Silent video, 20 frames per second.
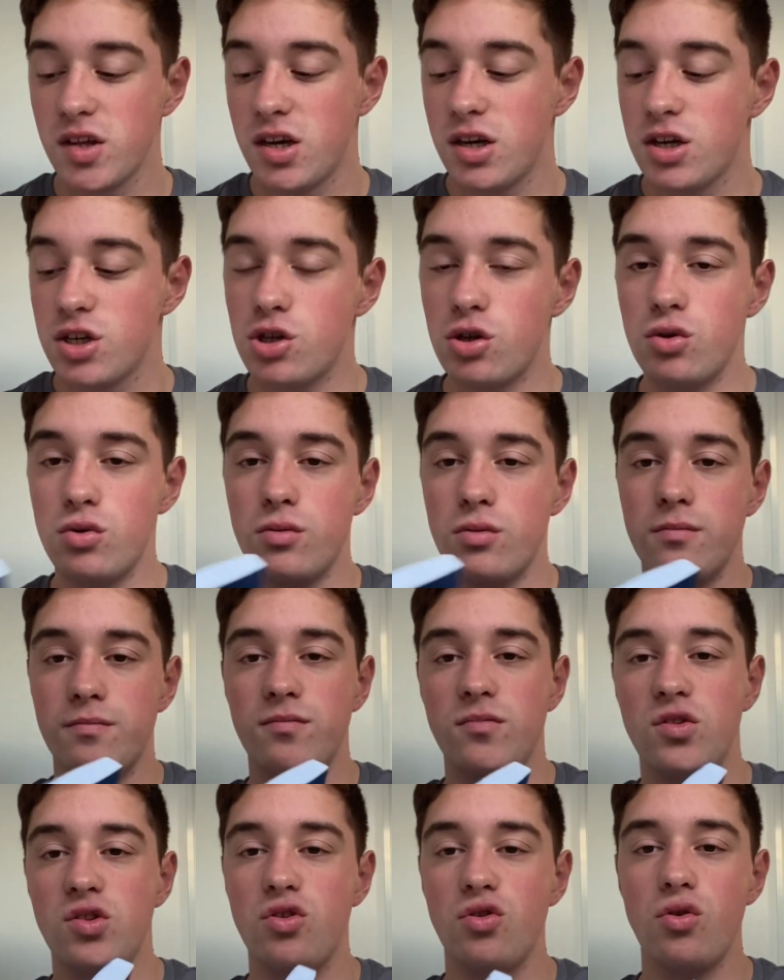So
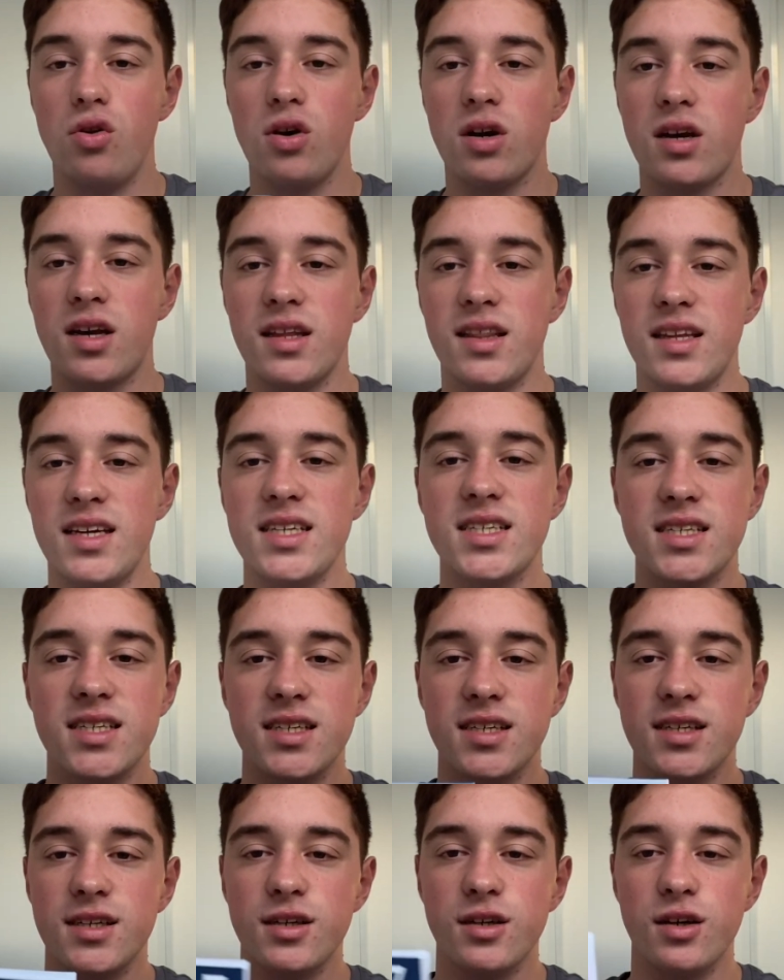do look at
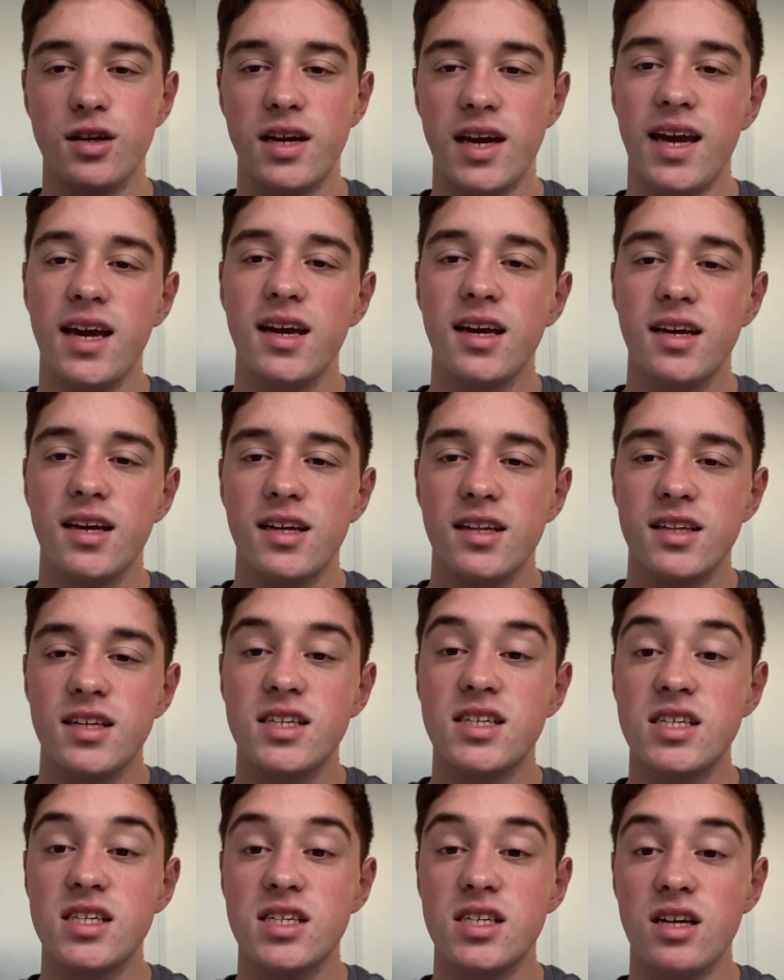this, okay?
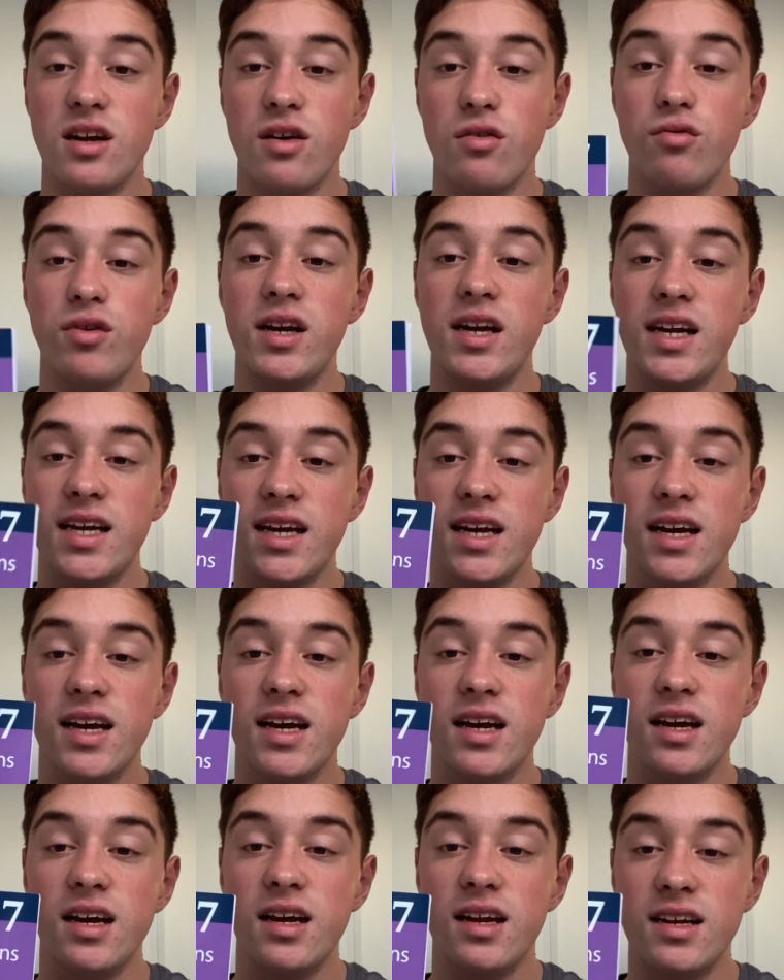This is a really,
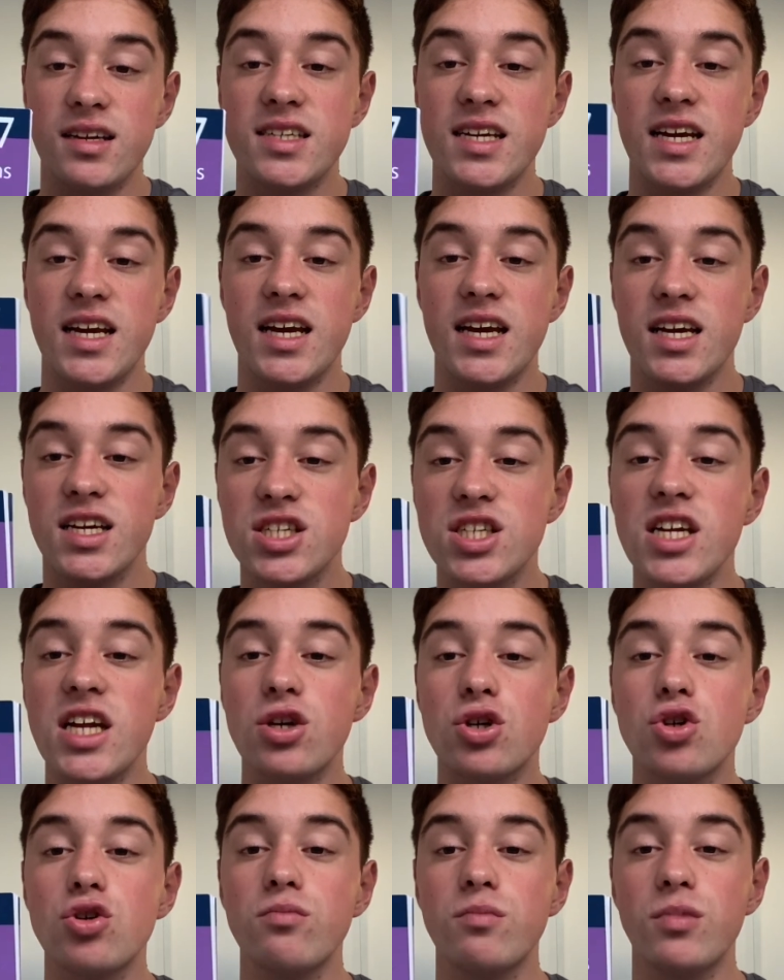let's say,
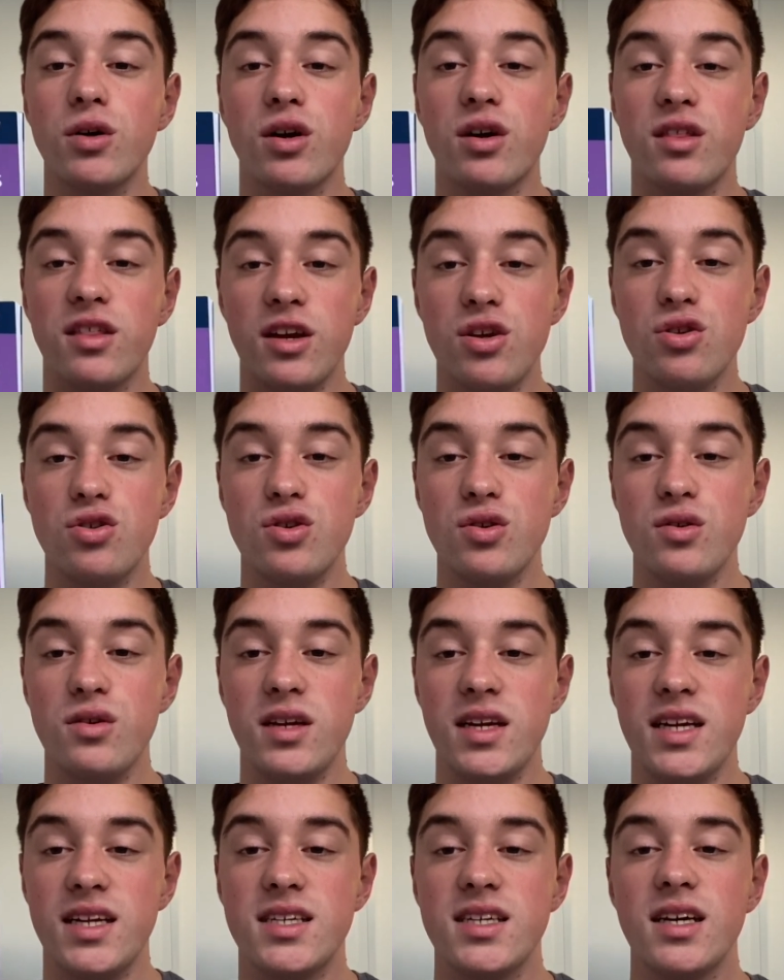essential book that you do
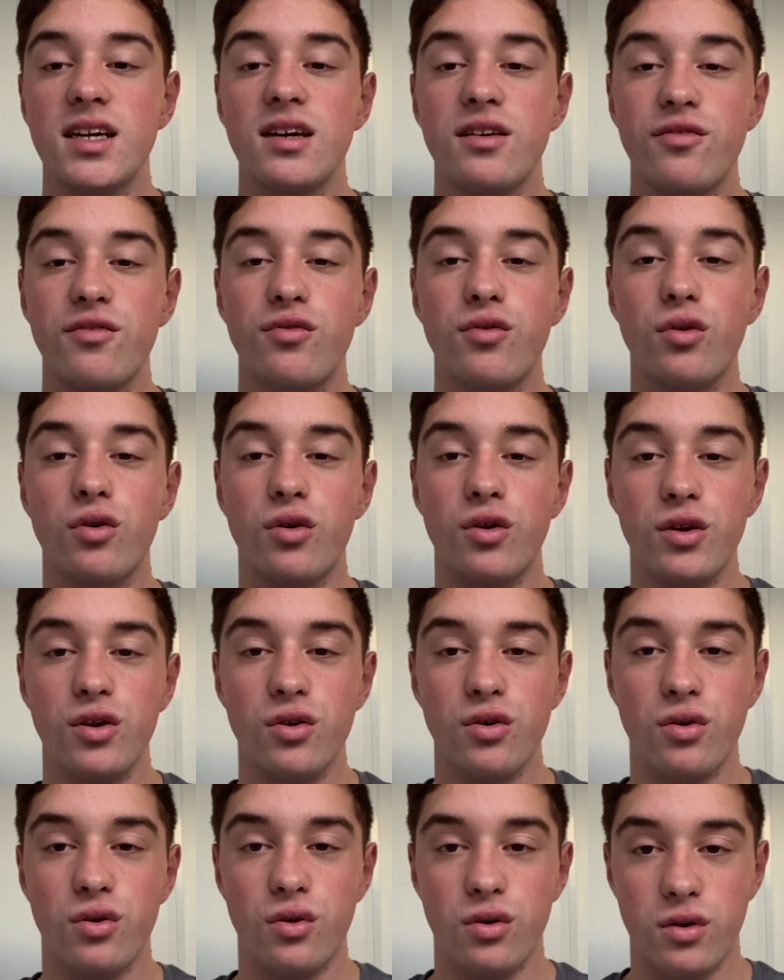need for
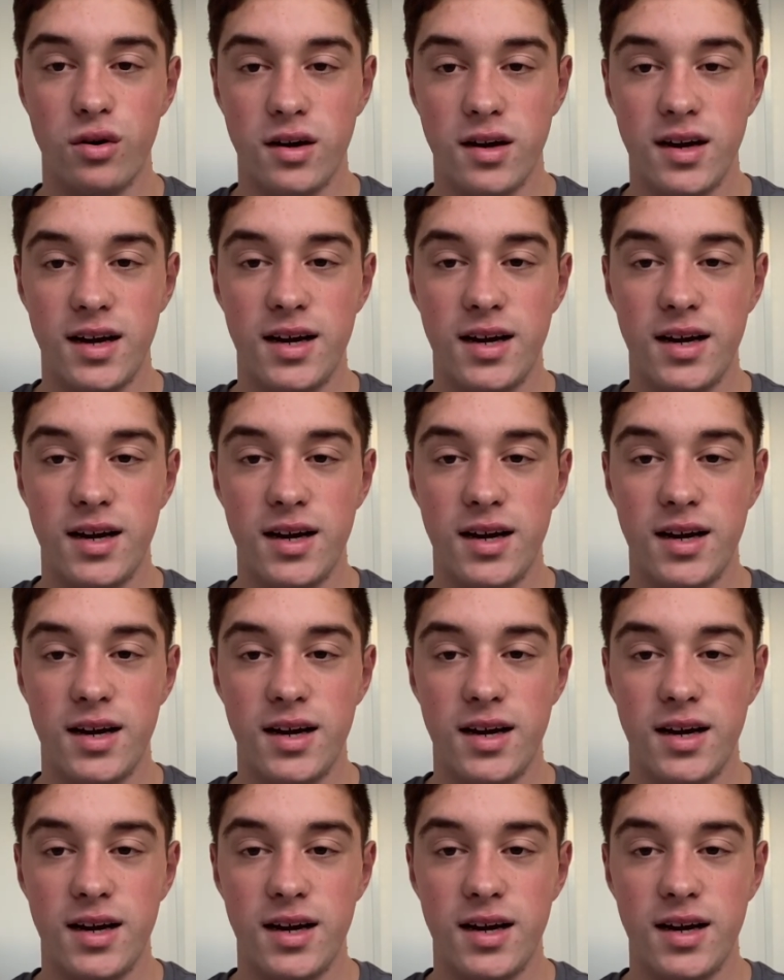your